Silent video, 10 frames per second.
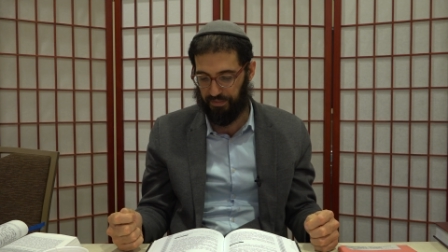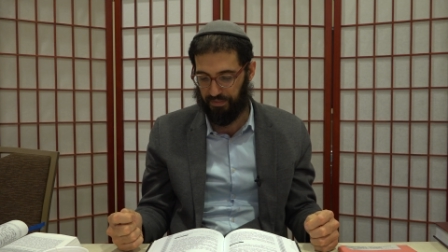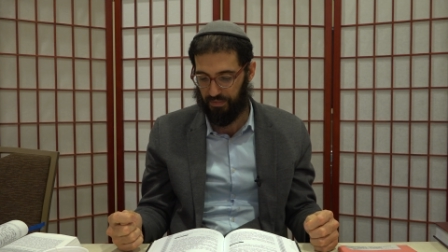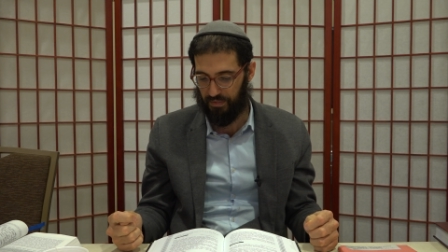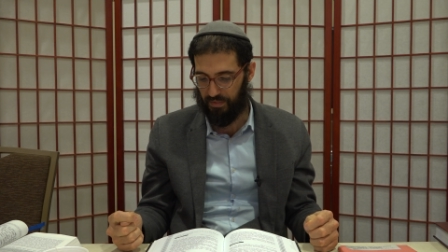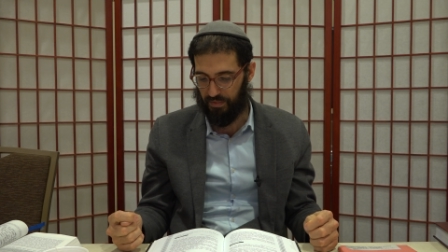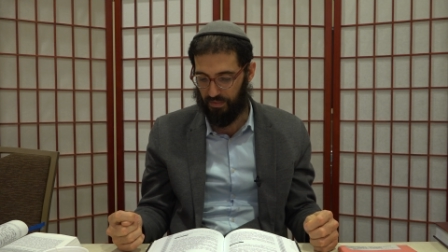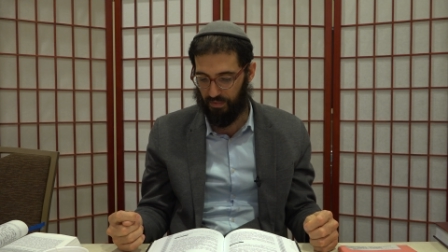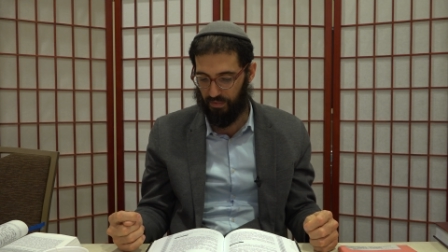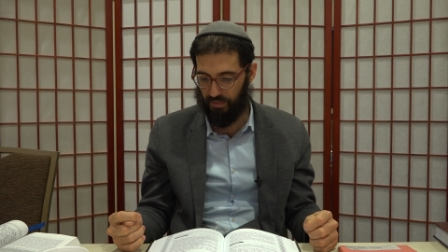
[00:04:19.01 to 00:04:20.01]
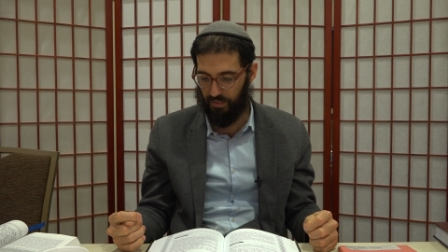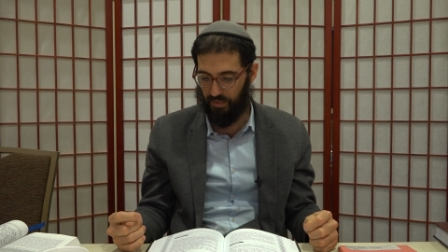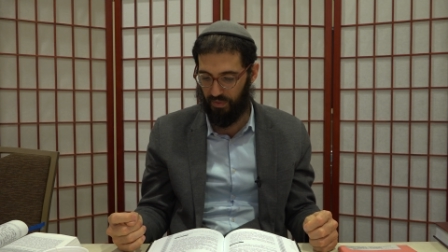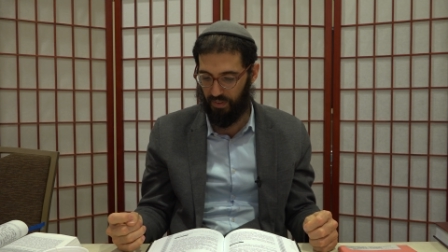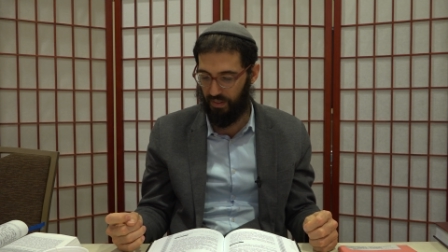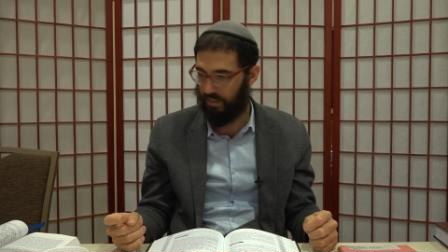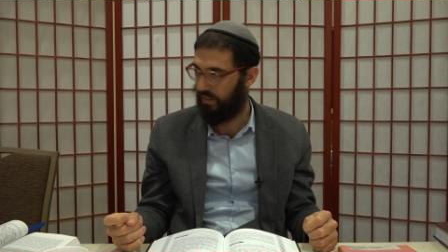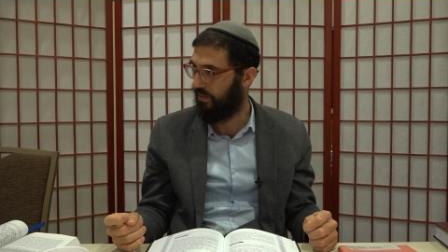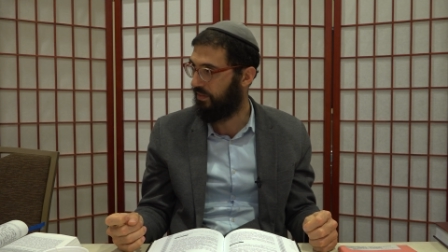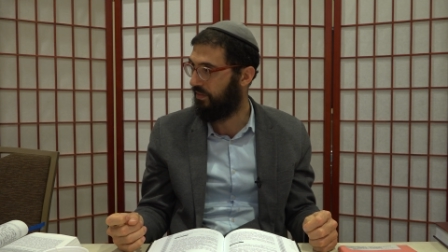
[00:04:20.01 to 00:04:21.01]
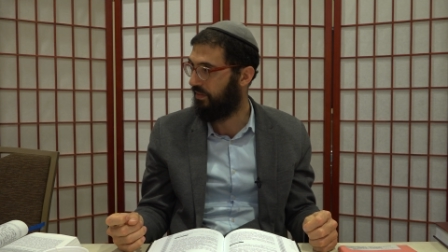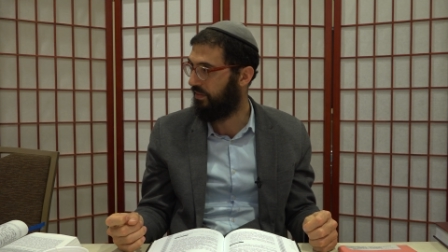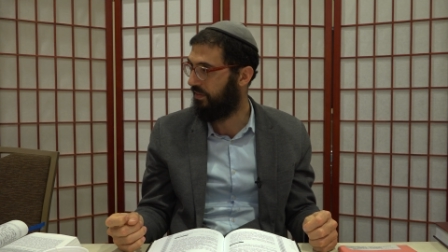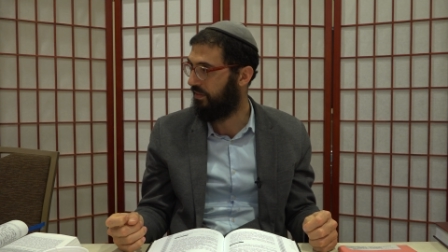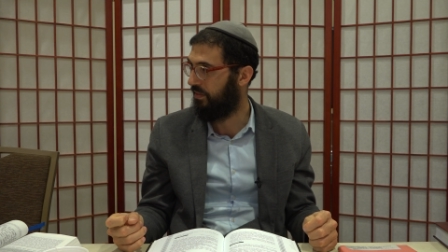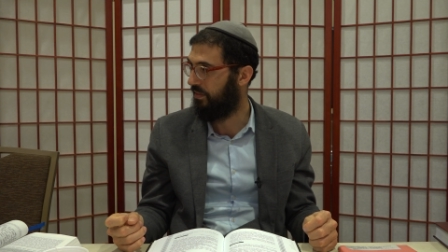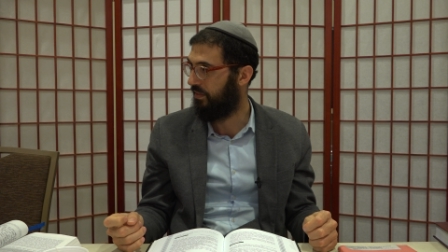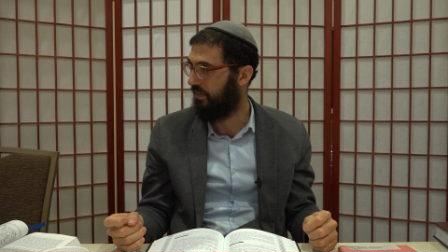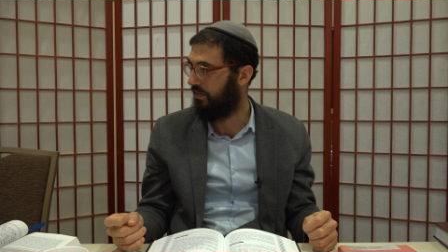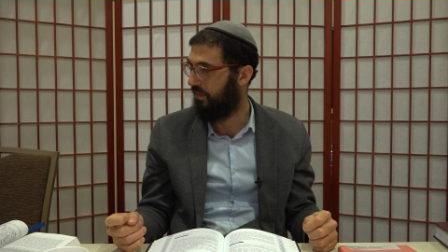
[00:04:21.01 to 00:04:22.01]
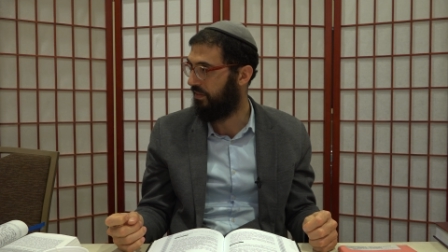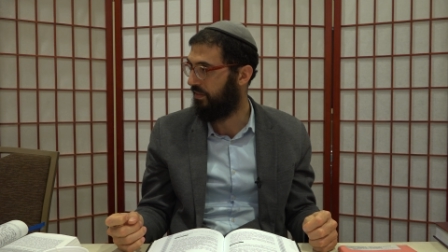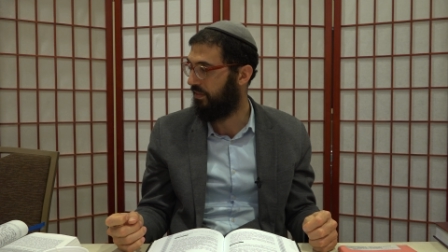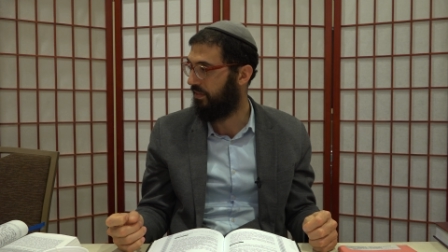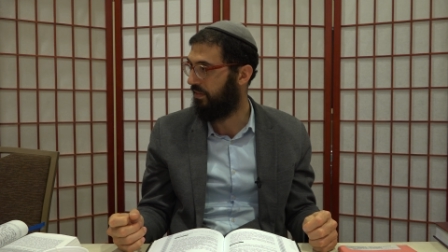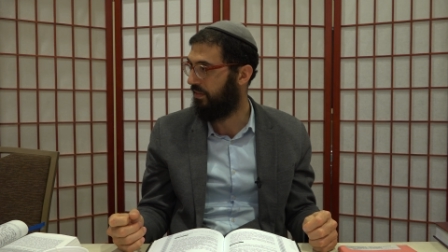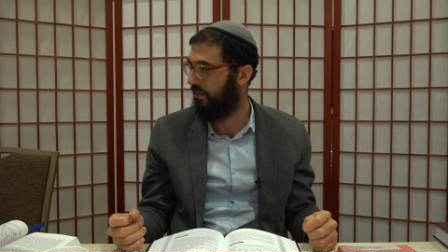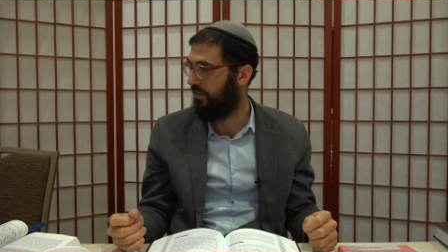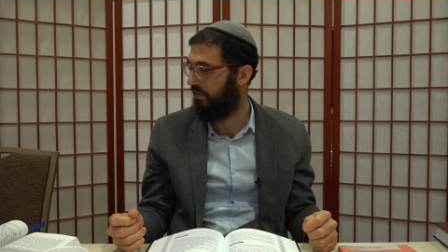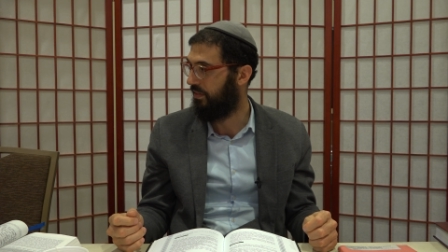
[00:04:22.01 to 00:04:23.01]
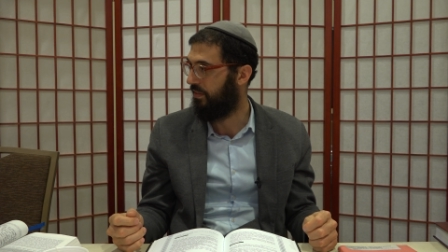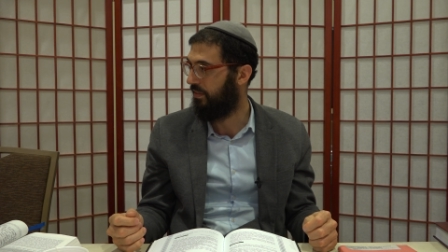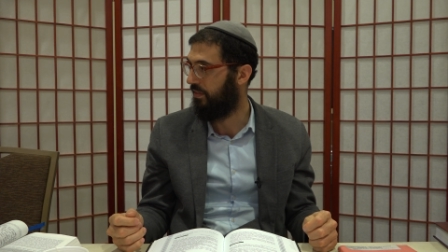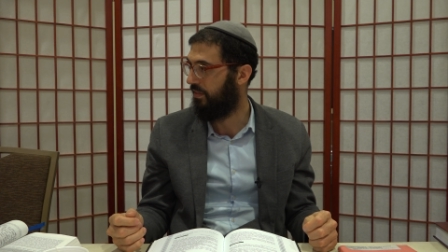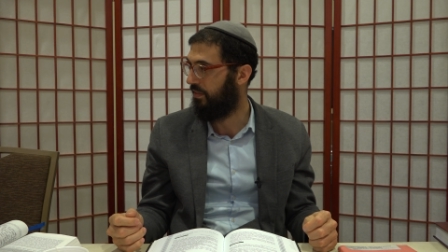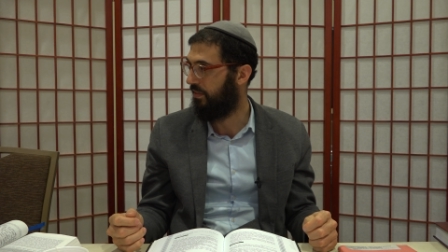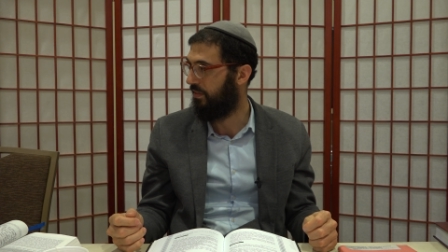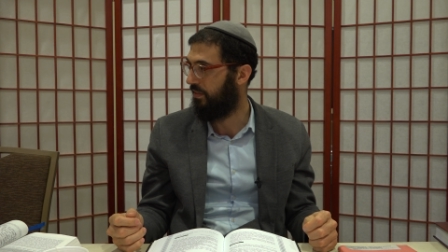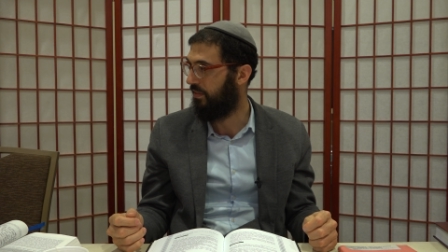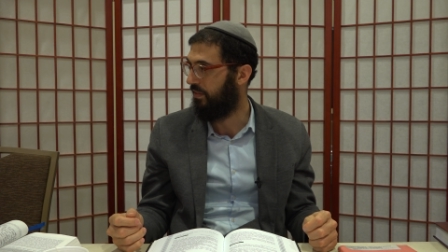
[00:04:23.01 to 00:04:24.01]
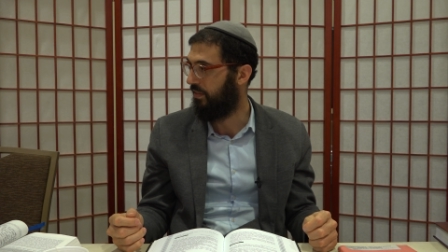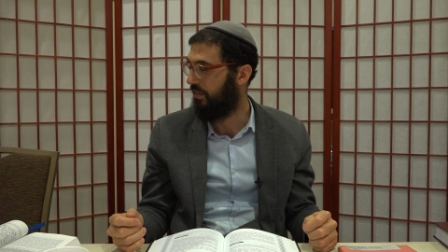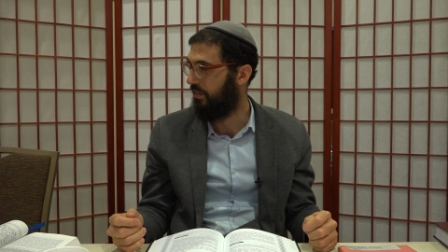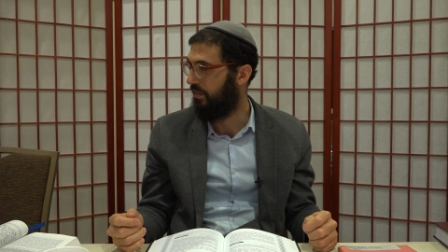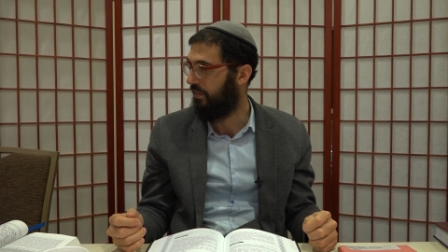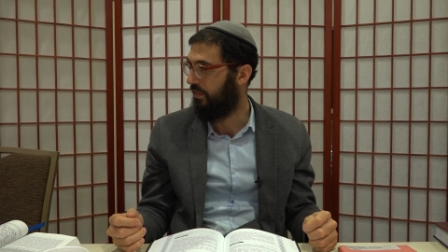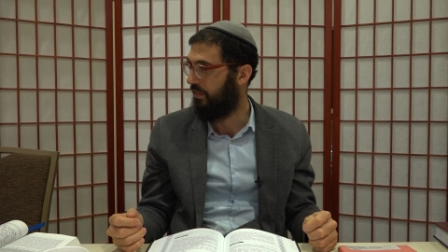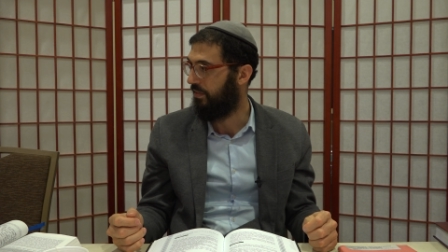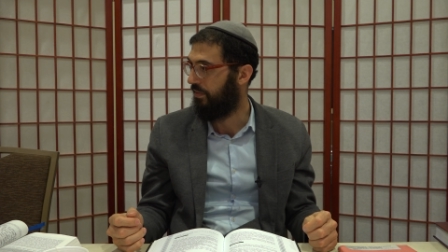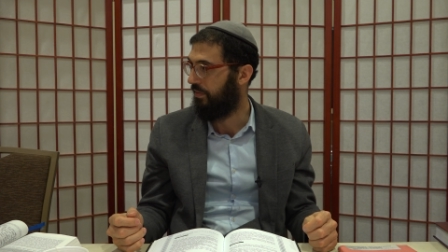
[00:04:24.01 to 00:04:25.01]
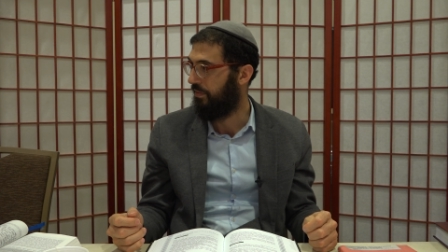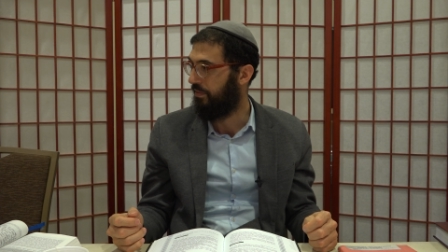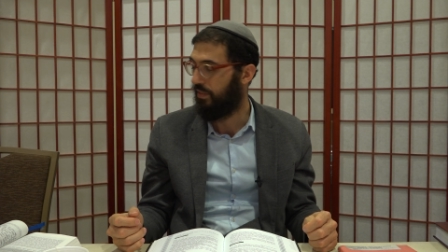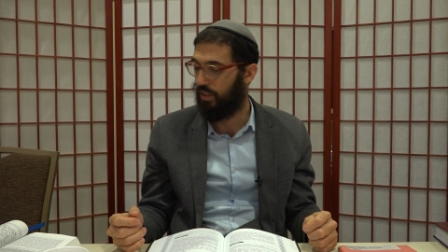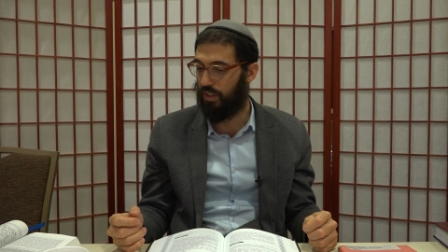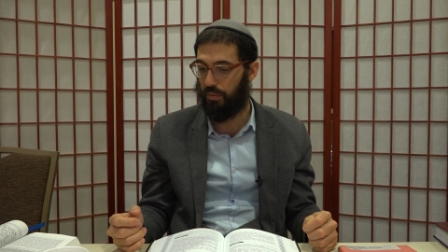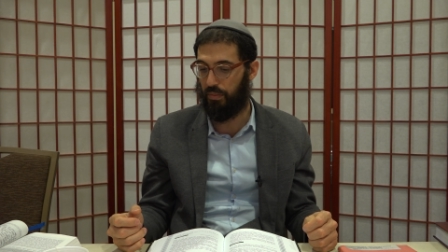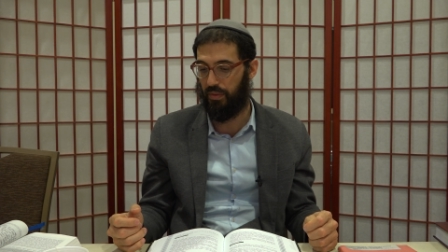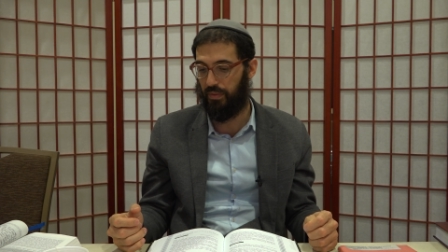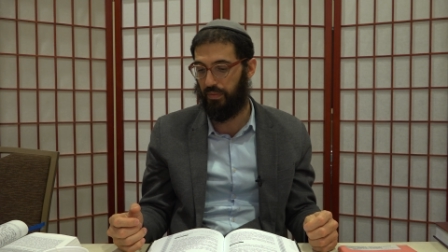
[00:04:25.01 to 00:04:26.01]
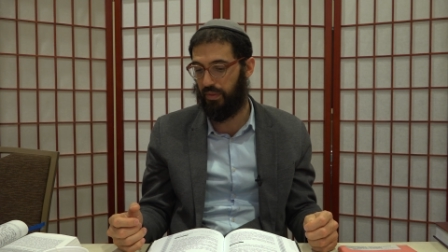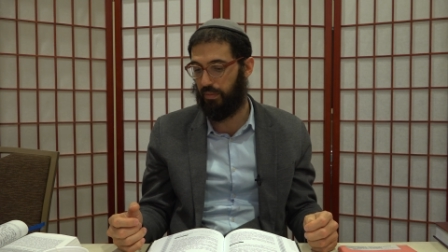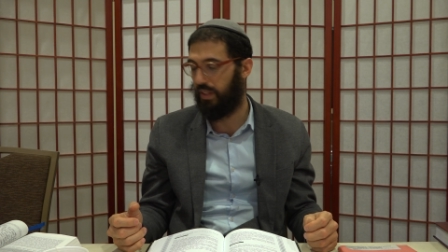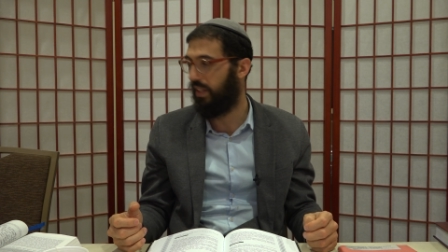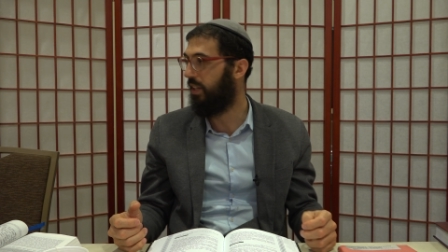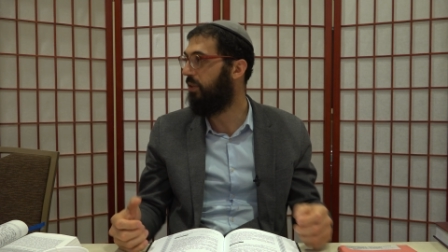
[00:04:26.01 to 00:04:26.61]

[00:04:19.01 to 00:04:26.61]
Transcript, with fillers: the pull apart challahs? You know, they'll, they'll be little. Yeah, like rolls. but then